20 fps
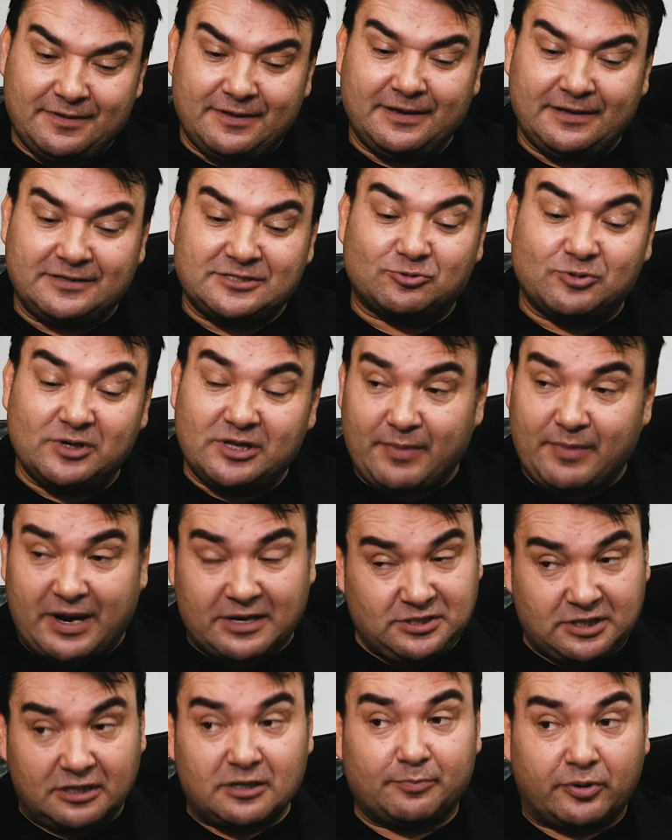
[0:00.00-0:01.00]
it's really
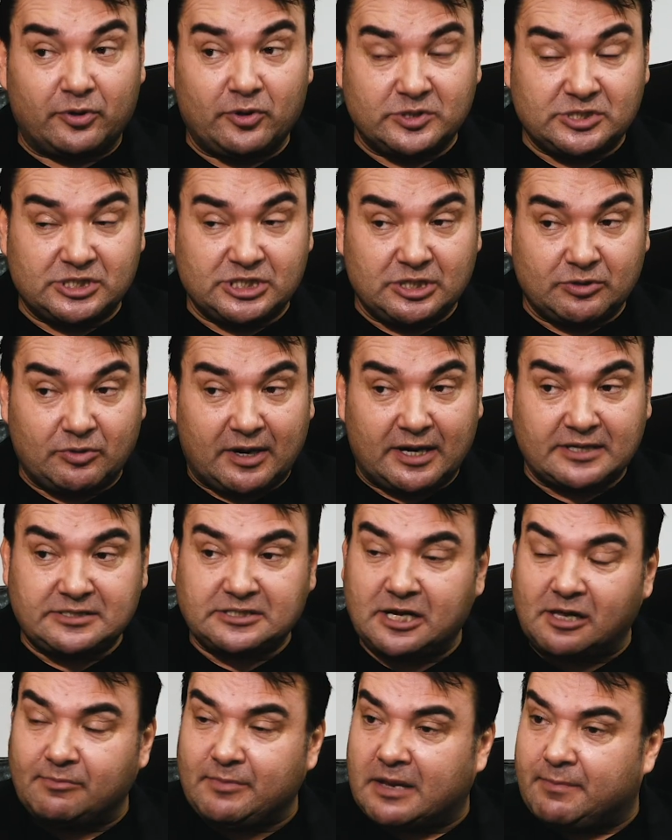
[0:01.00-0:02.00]
made you the person you are.
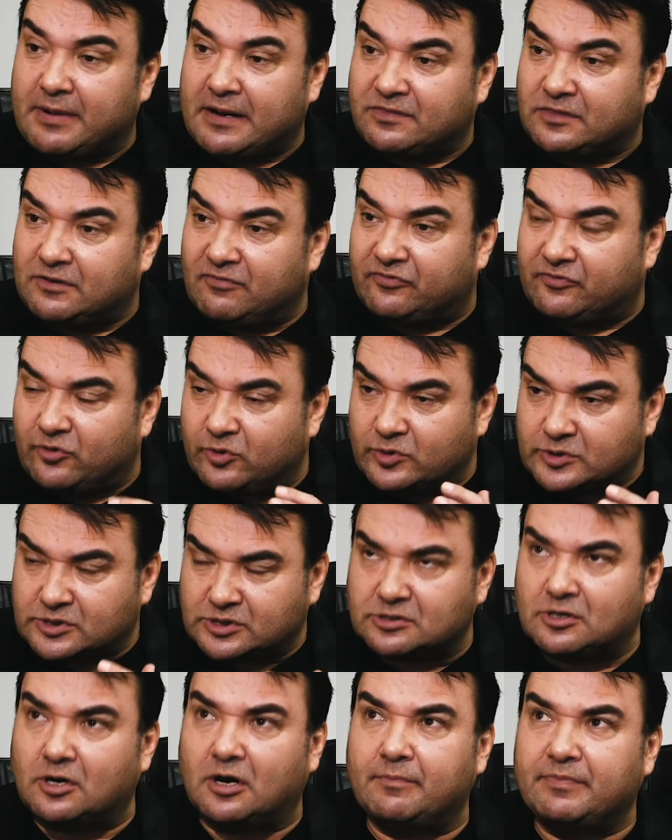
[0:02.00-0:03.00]
Tell me about the first
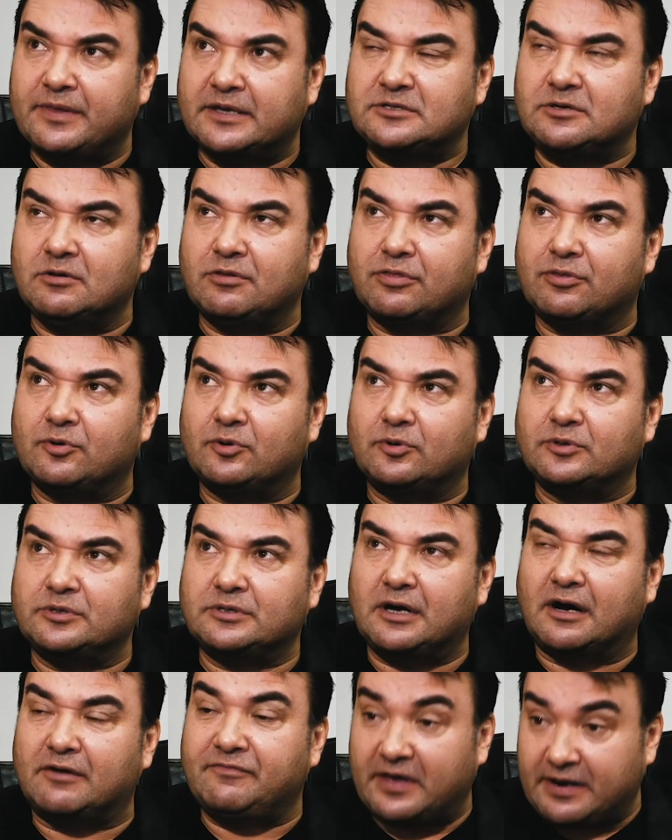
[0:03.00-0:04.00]
time that you thought,
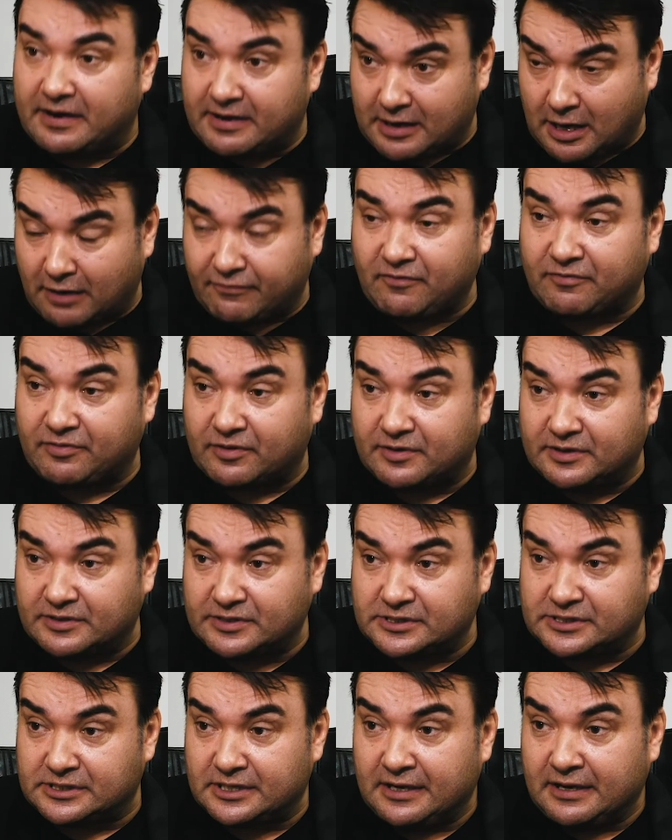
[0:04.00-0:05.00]
I've had enough of
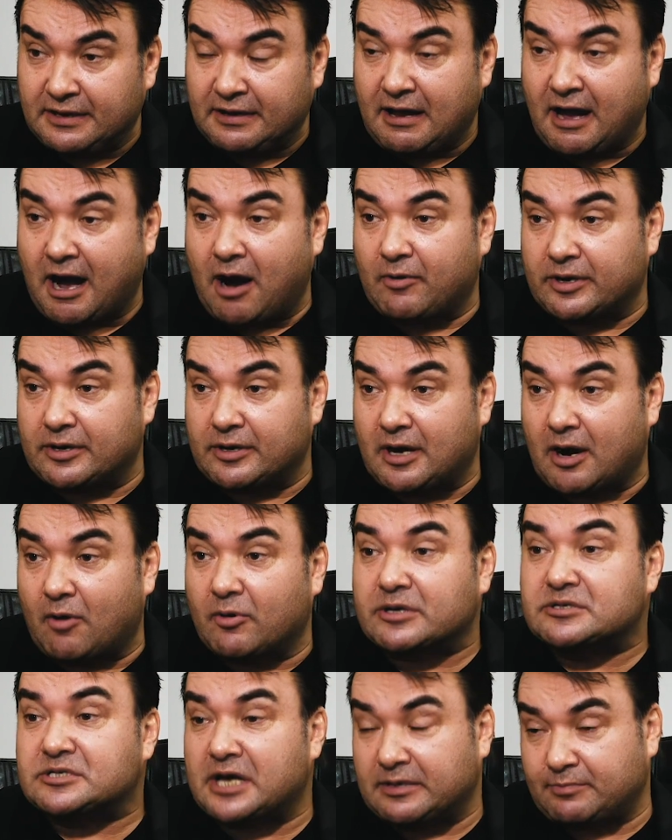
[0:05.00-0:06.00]
this, I
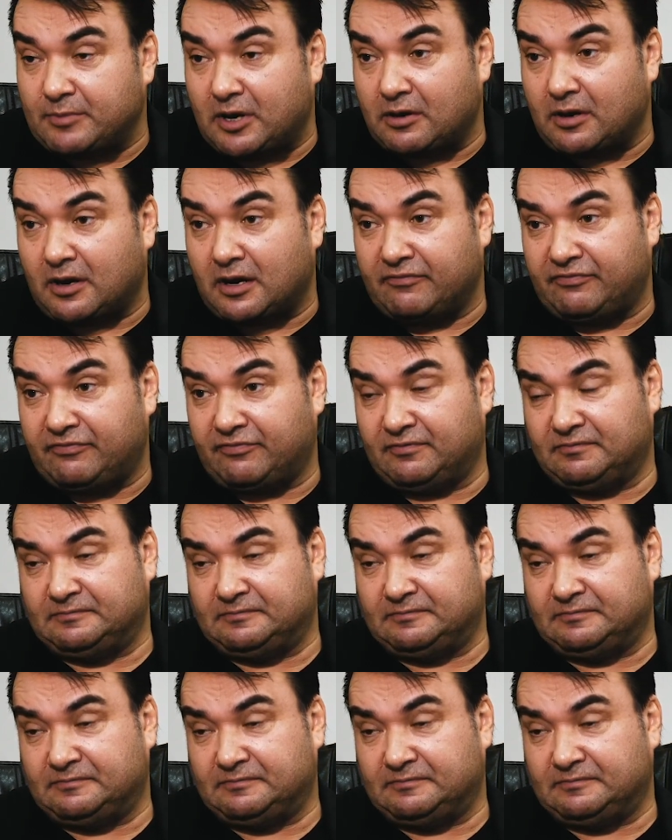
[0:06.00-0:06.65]
want to take my life.